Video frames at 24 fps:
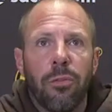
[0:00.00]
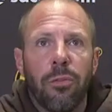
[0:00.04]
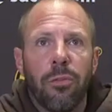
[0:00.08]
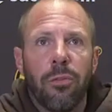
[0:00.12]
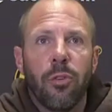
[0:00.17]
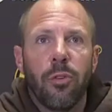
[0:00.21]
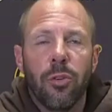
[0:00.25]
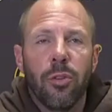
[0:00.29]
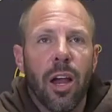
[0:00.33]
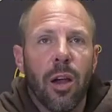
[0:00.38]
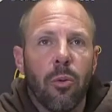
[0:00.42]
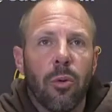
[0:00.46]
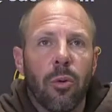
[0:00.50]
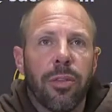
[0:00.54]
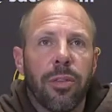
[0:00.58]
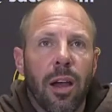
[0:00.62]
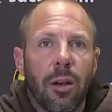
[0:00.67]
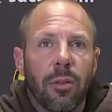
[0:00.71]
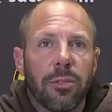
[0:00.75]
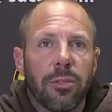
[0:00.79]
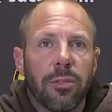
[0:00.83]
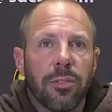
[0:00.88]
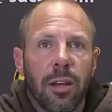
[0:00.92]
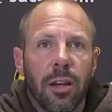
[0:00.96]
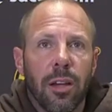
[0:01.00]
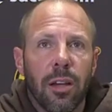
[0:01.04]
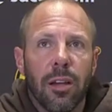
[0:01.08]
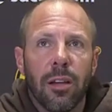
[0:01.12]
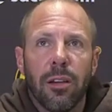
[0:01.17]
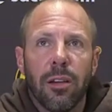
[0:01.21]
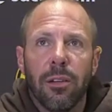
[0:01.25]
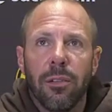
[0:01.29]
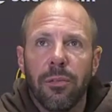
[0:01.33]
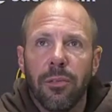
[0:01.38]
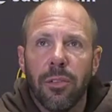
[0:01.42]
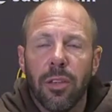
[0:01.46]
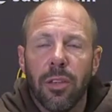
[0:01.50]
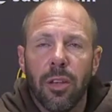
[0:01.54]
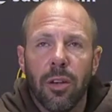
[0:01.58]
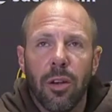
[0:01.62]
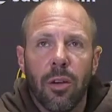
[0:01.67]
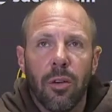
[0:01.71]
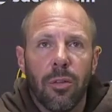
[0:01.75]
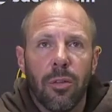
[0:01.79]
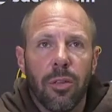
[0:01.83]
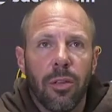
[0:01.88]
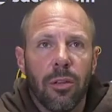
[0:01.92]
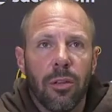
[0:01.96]
we do that without,
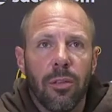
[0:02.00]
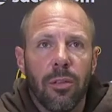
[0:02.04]
uh,